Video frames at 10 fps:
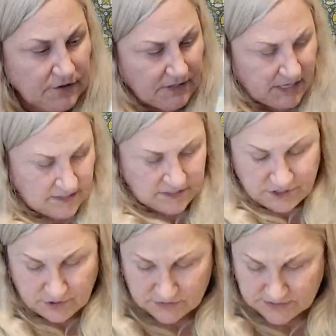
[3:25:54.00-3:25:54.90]
You got it,
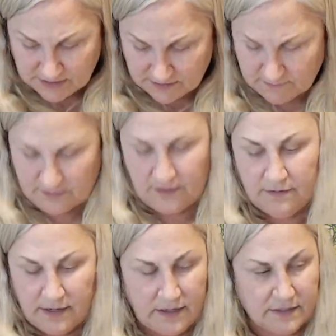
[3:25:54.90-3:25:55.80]
Josie. All
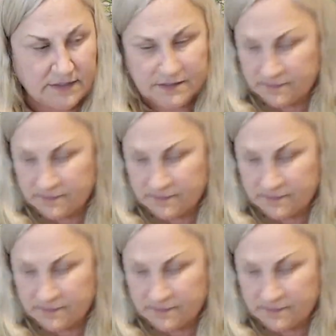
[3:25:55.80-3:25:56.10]
right.